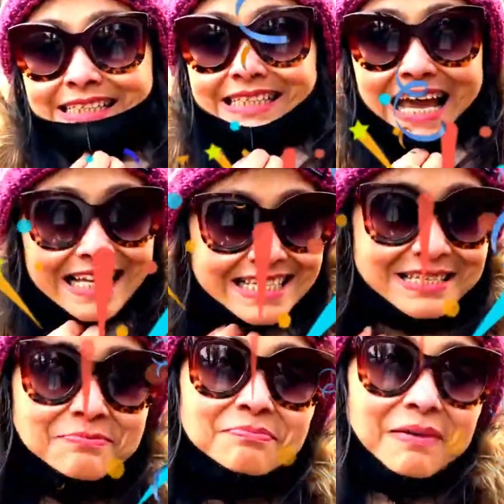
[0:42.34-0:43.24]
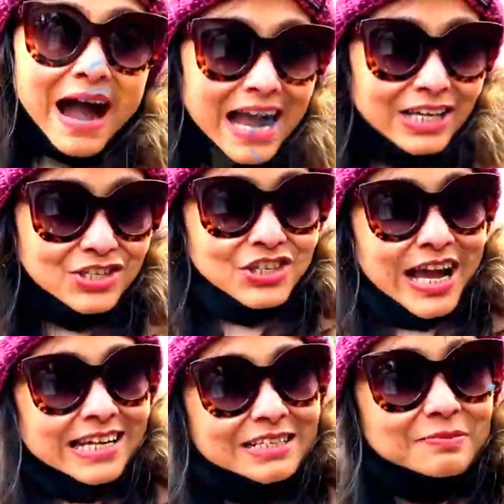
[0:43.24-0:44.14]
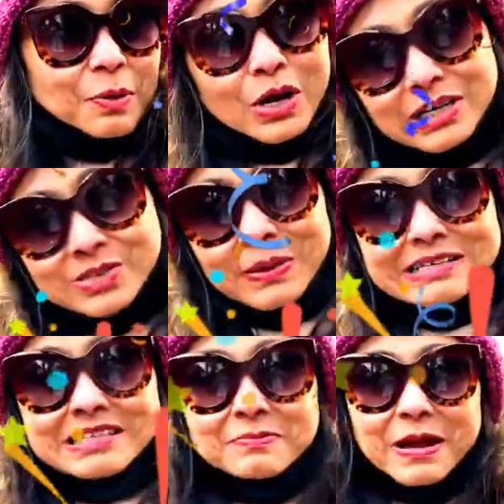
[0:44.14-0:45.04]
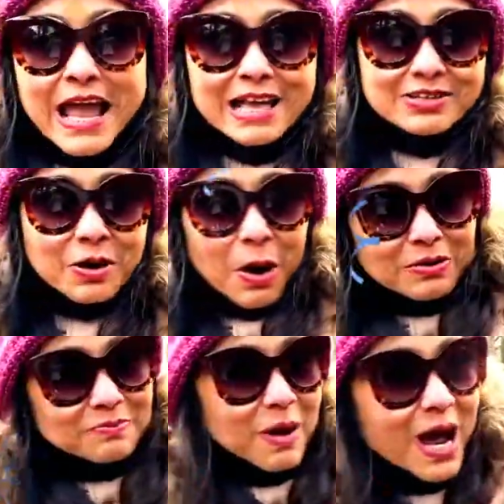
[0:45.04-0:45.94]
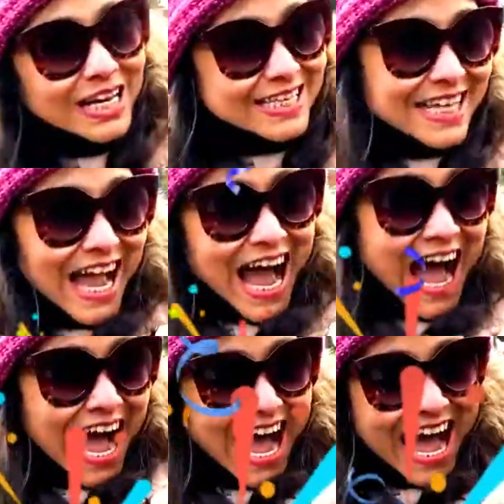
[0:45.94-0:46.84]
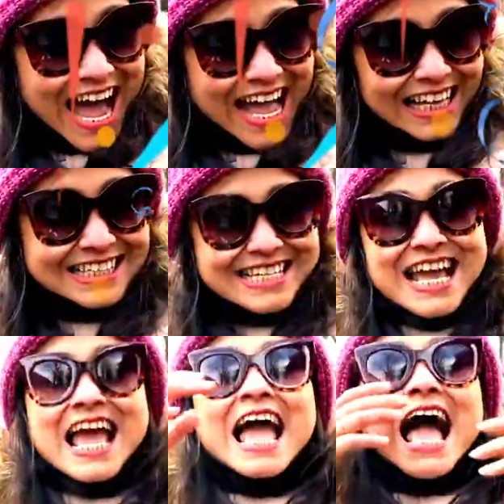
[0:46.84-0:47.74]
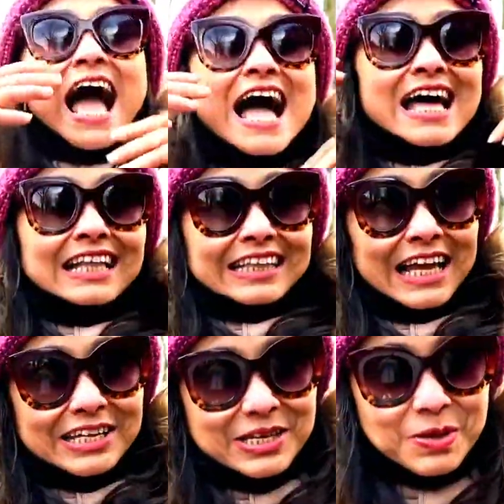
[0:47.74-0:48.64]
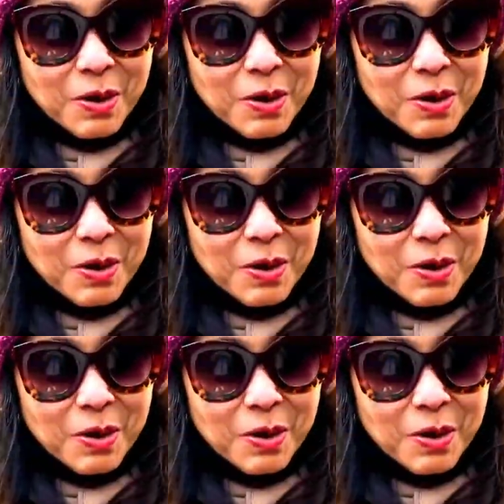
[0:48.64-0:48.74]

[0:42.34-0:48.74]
Yes, my channel Bonny's One Step Ahead got monetized. And thank you